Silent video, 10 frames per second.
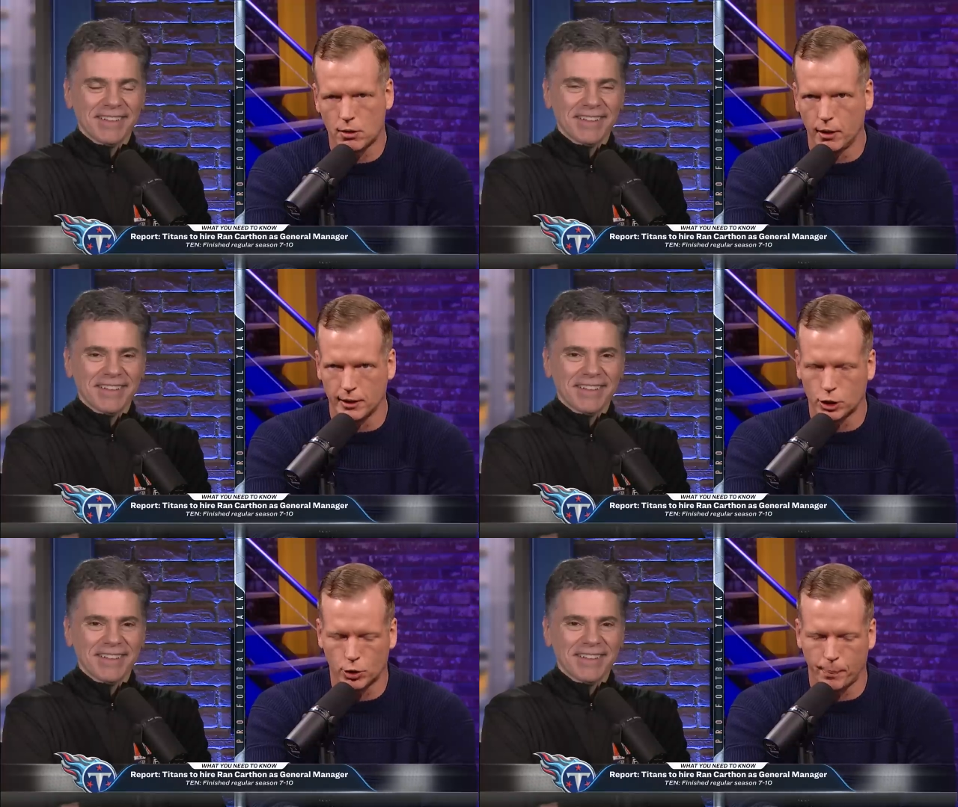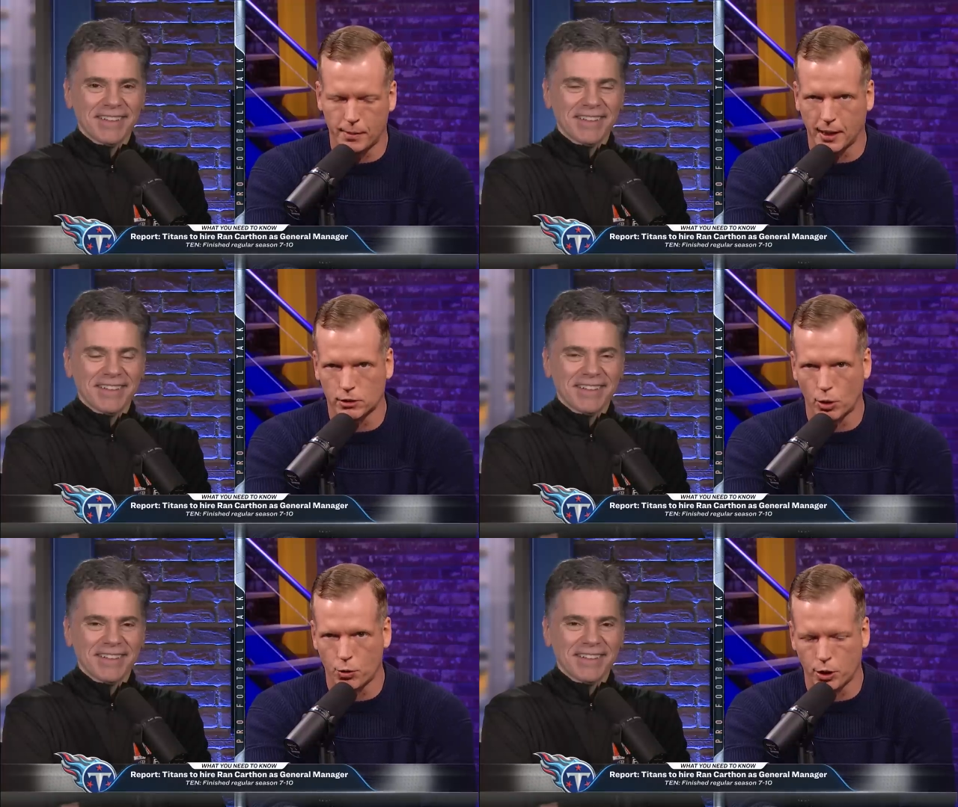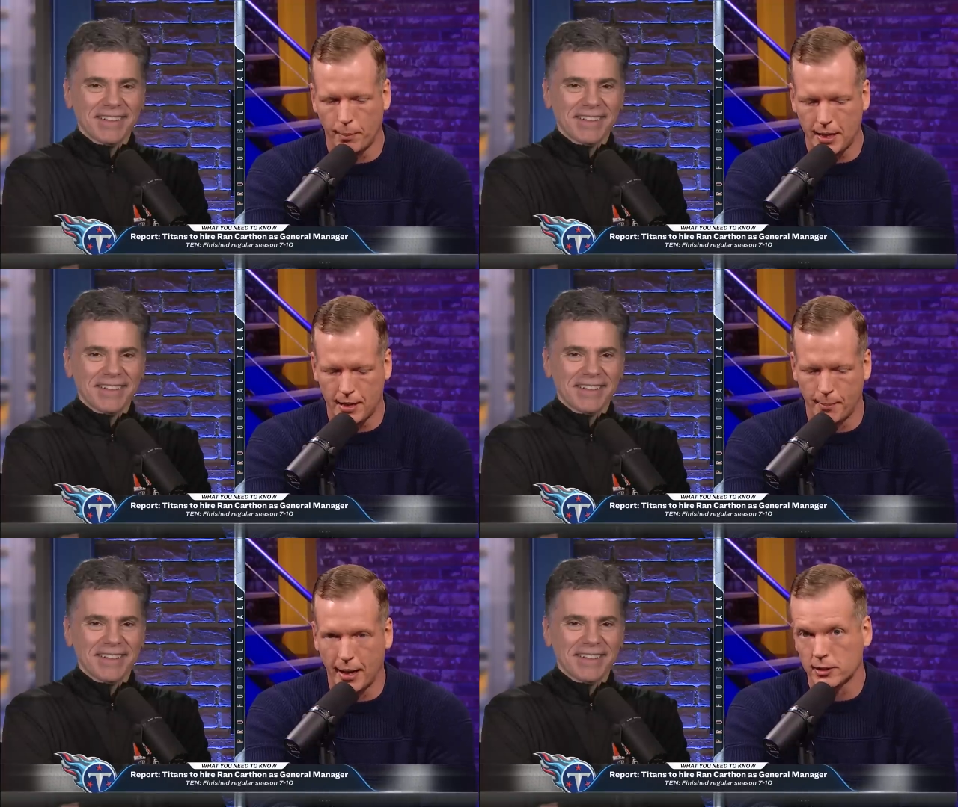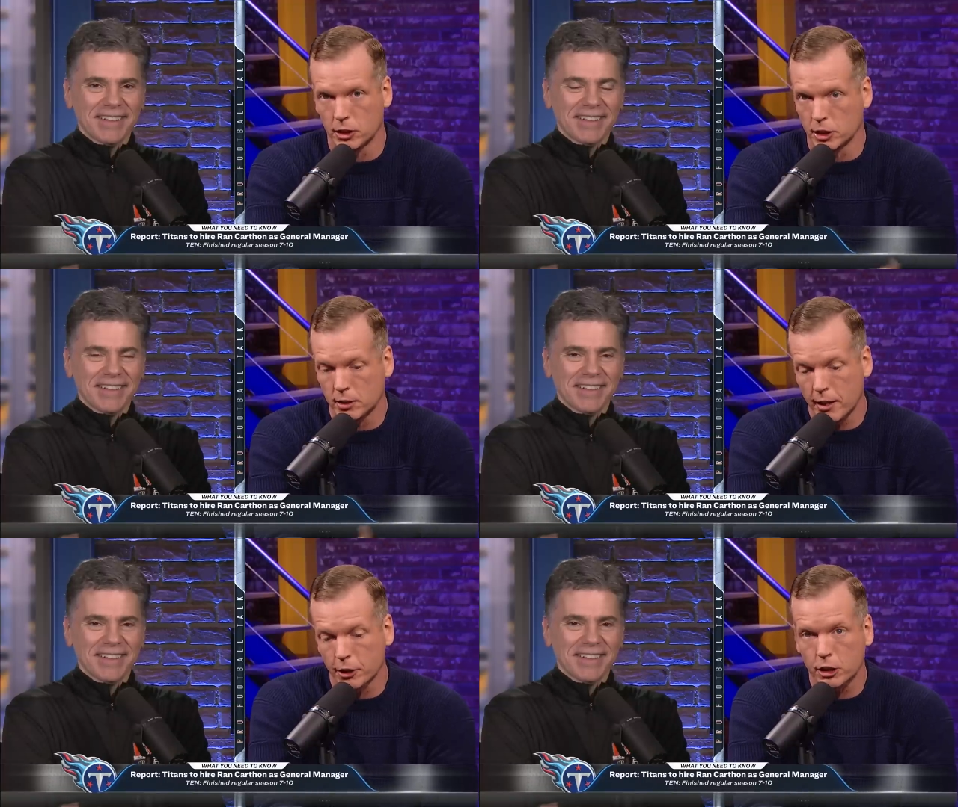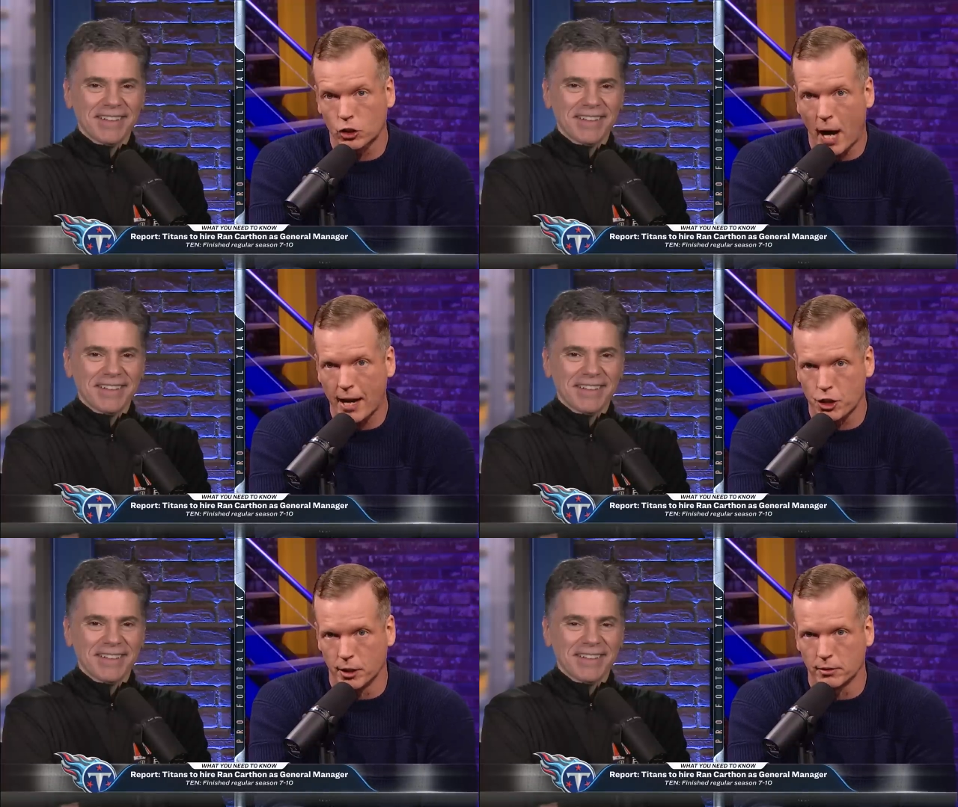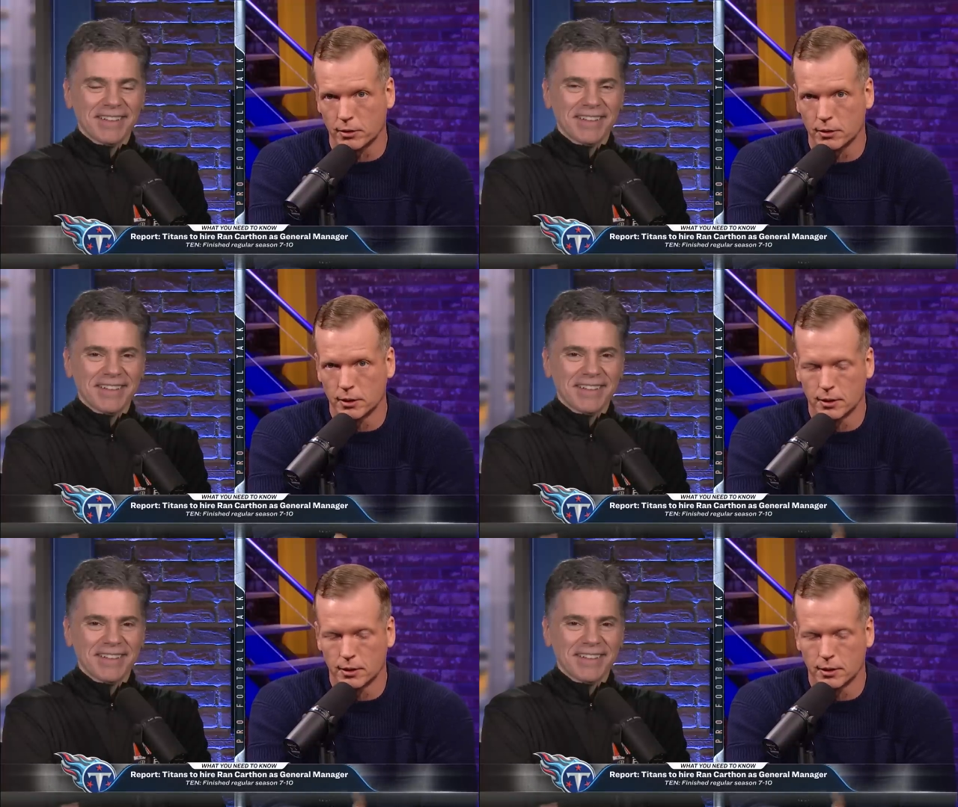Speaker 1: these cryptic social media messages that are distractions.